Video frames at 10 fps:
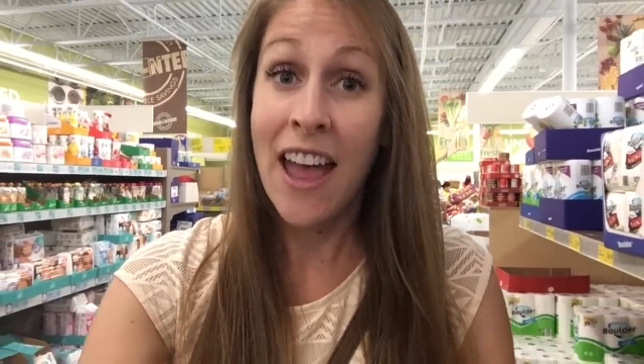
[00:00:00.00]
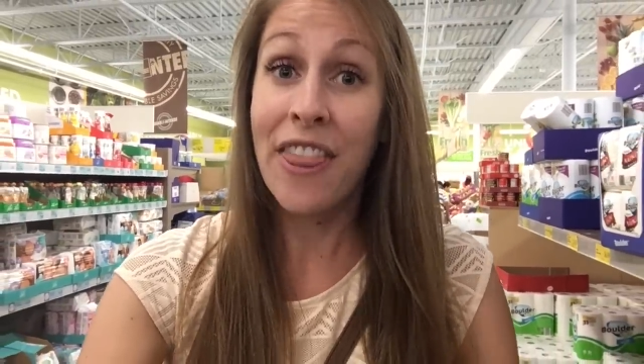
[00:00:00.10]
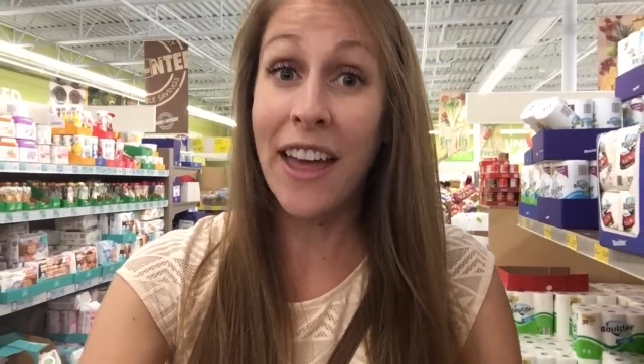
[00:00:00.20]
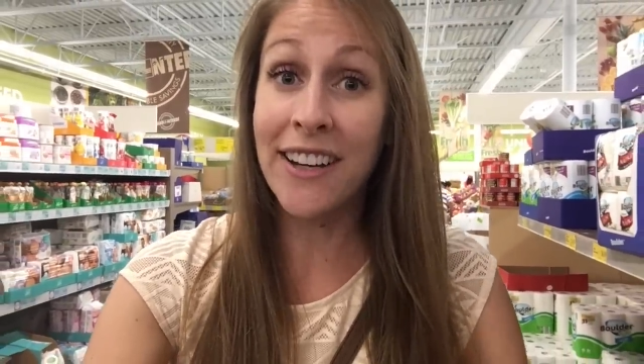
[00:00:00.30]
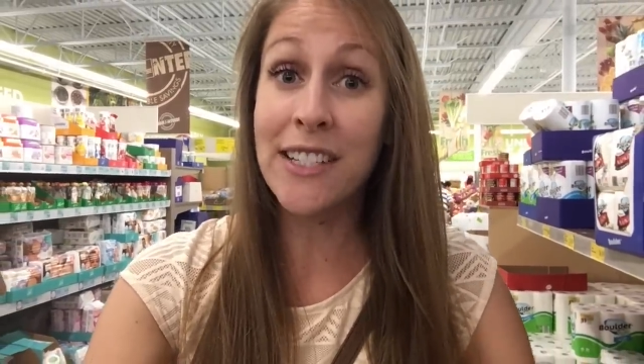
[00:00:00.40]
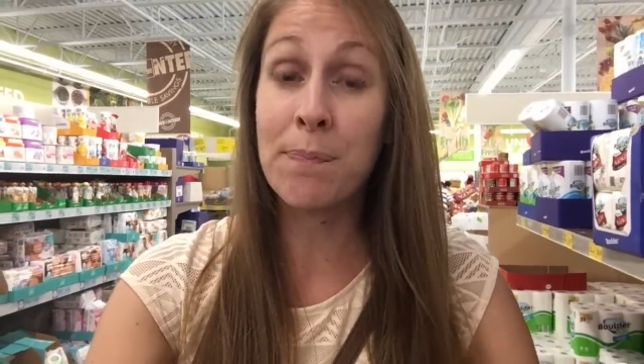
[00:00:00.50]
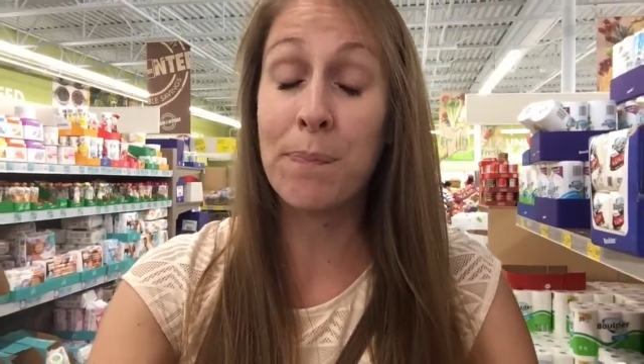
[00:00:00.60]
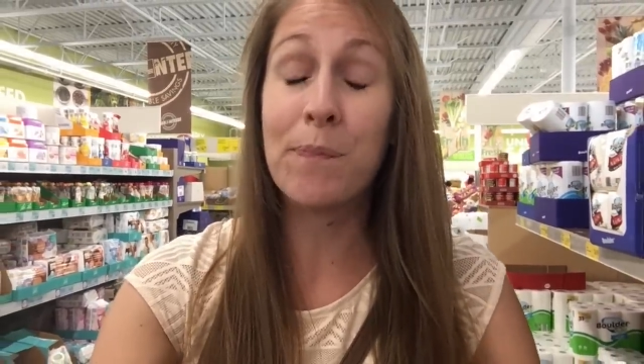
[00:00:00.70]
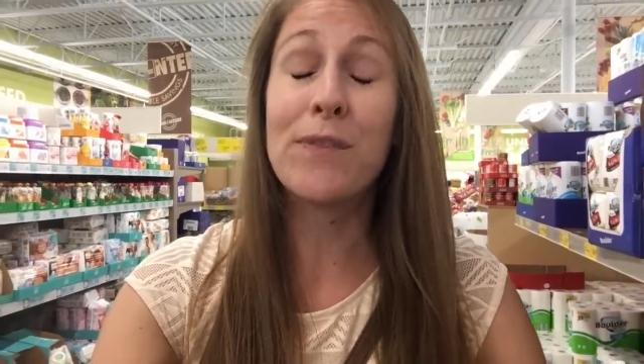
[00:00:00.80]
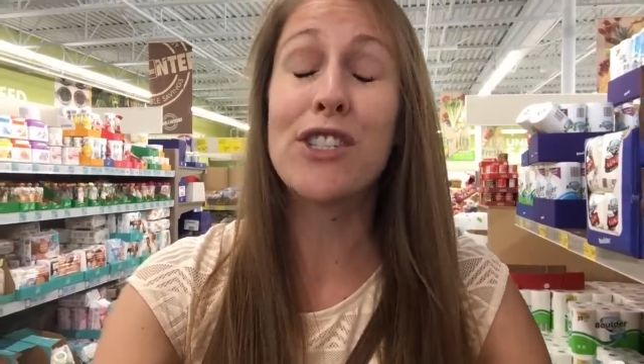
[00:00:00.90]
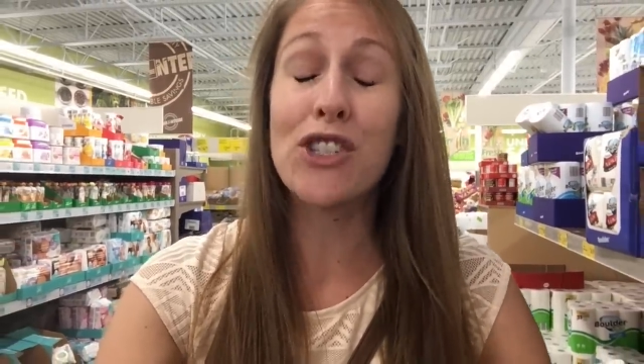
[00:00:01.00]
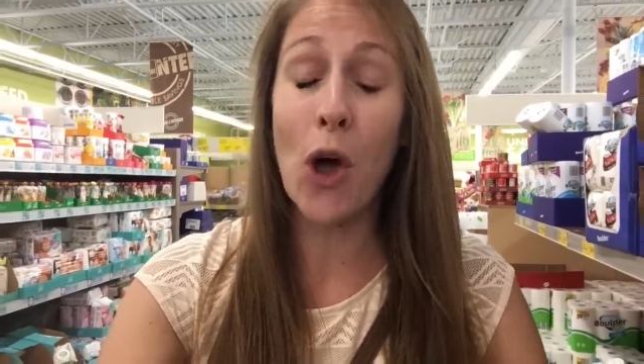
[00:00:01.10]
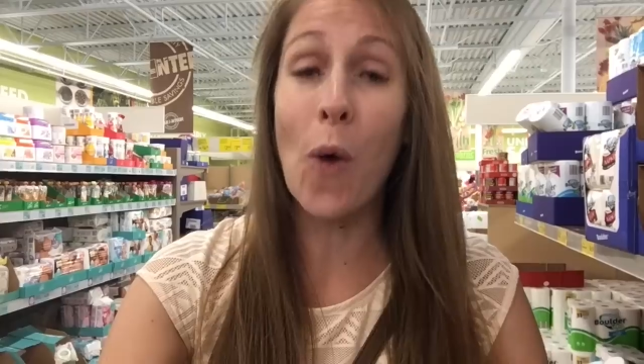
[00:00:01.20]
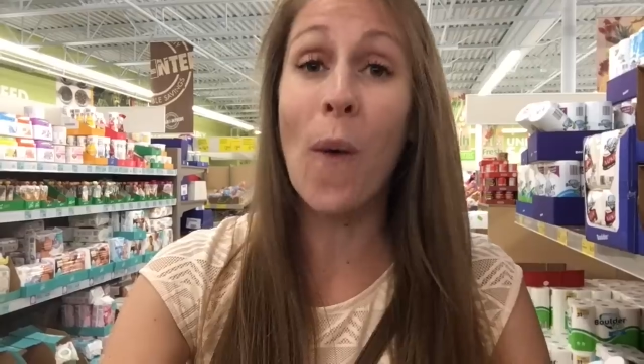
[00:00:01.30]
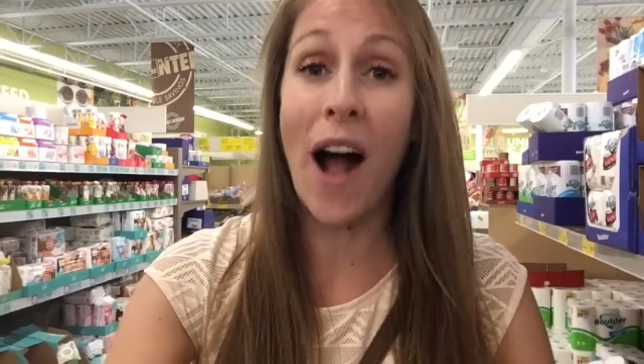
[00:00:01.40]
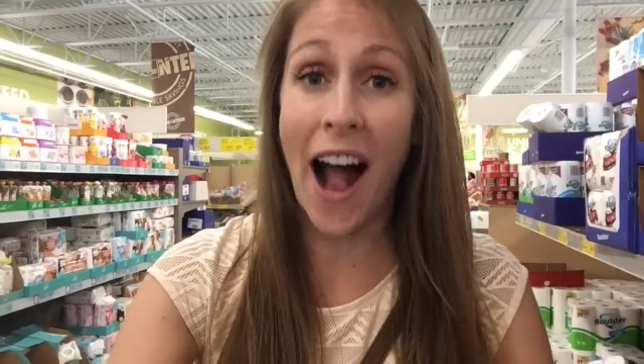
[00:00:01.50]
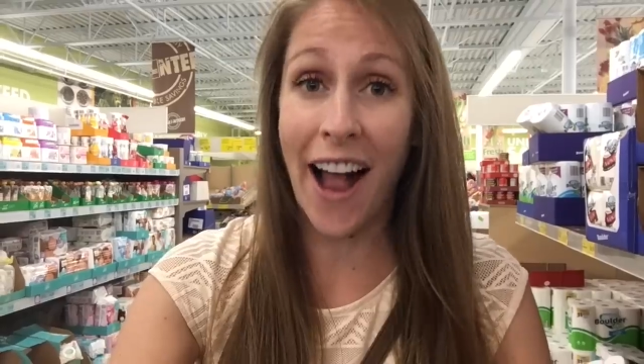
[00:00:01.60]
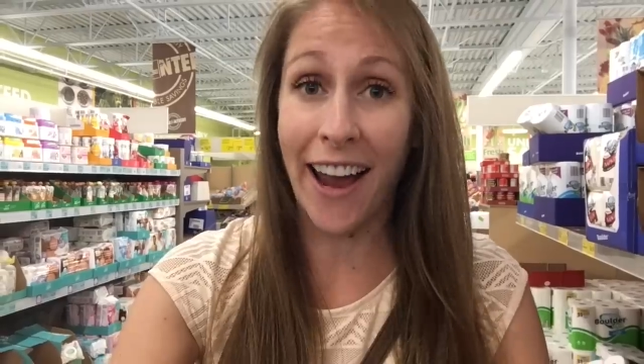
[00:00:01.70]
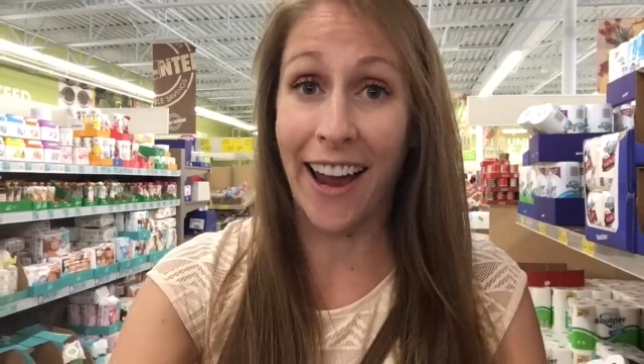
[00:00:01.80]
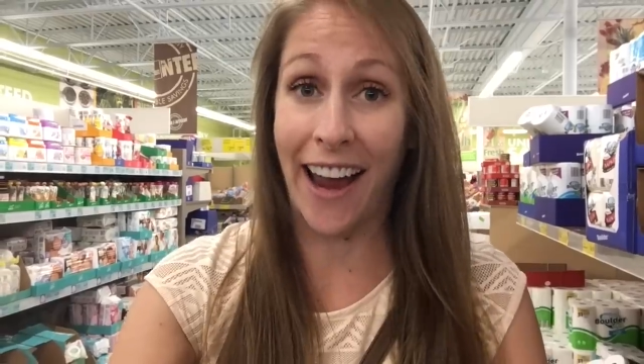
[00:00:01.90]
That is so
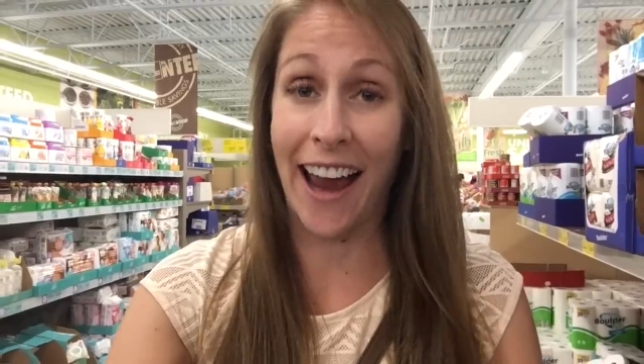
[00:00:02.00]
high,